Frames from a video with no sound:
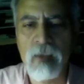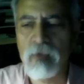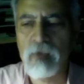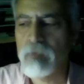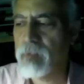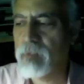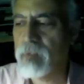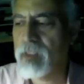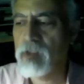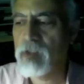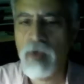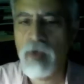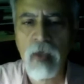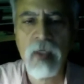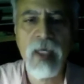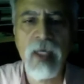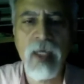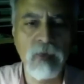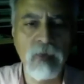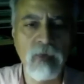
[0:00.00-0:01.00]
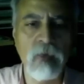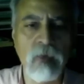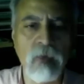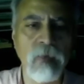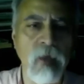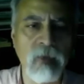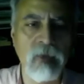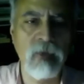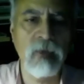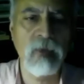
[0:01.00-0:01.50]
but not as a
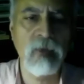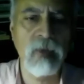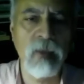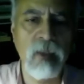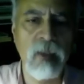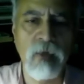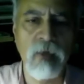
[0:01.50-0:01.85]
repository of